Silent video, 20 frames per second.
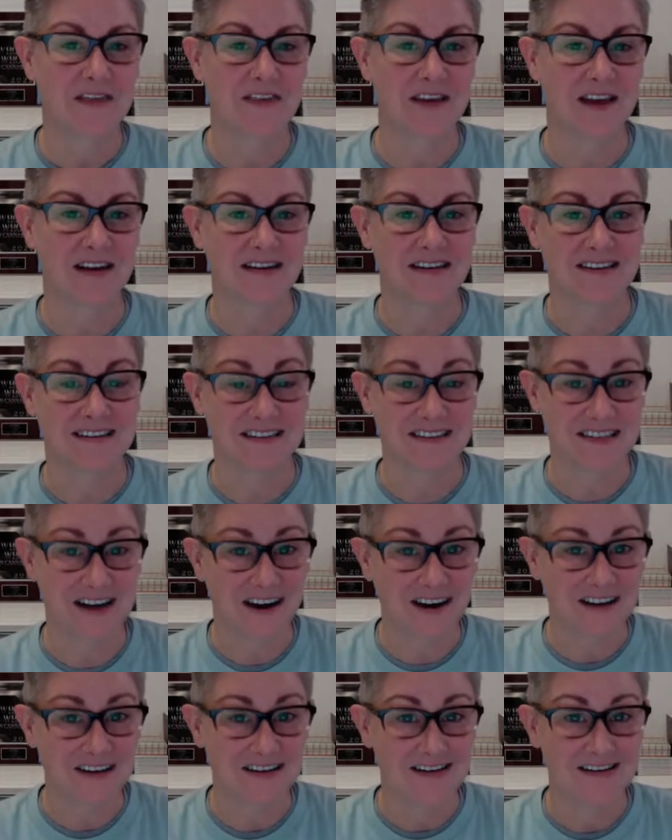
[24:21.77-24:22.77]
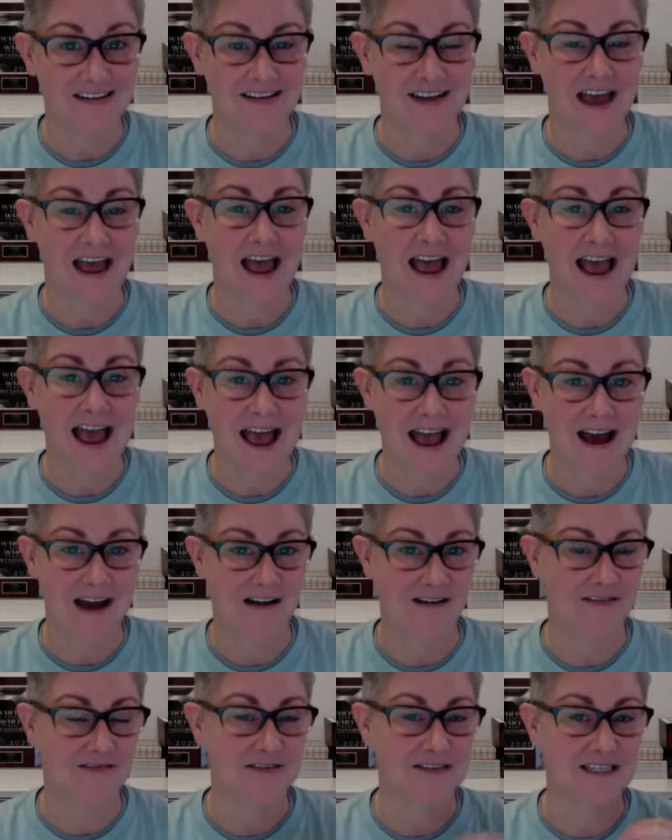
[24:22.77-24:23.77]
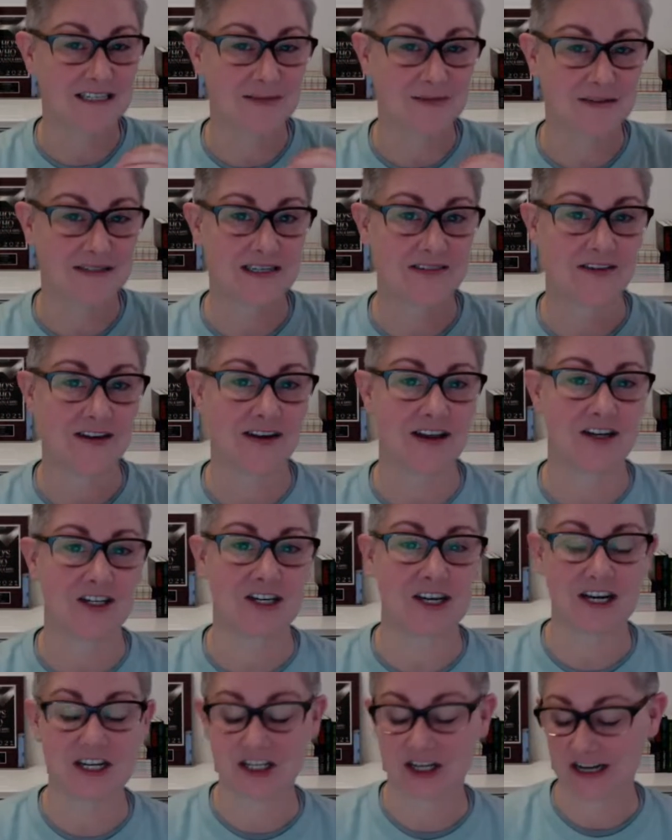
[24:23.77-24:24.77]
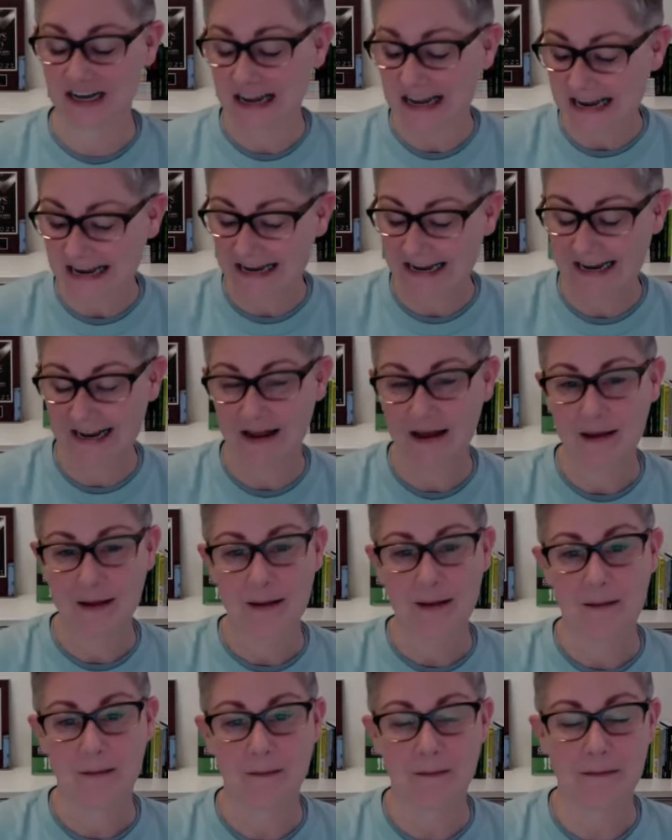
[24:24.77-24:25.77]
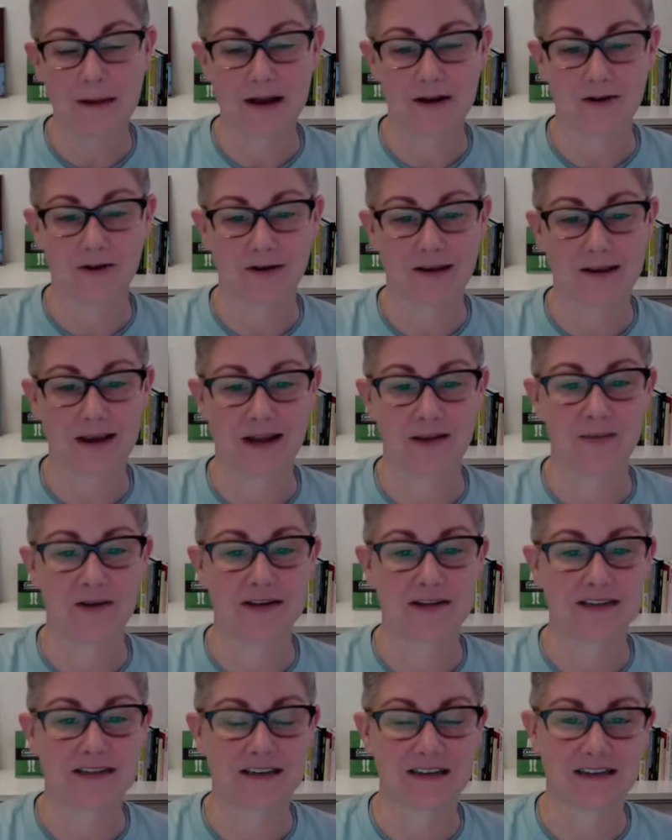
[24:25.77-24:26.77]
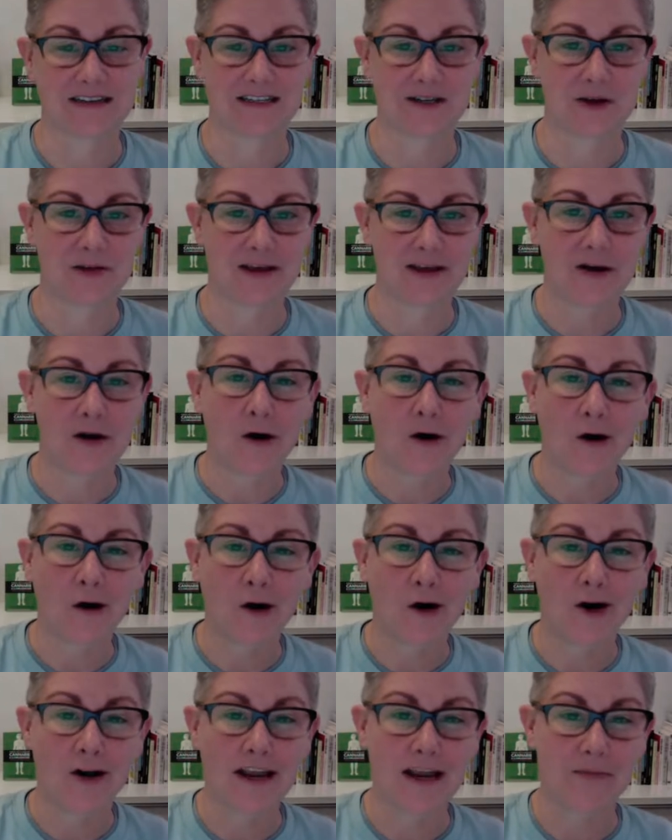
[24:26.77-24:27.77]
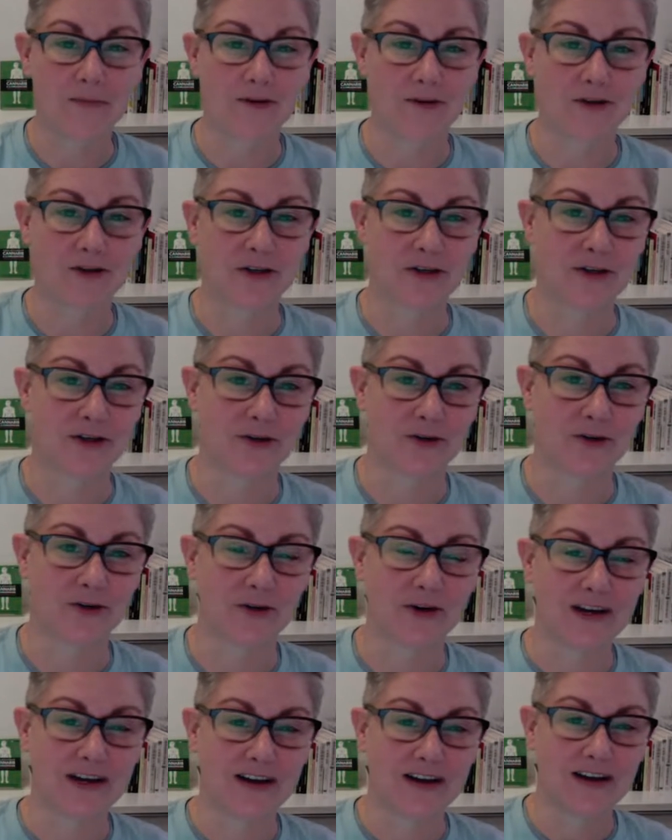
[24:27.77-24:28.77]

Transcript: that does have specific education in medical cannabis, and so they are able to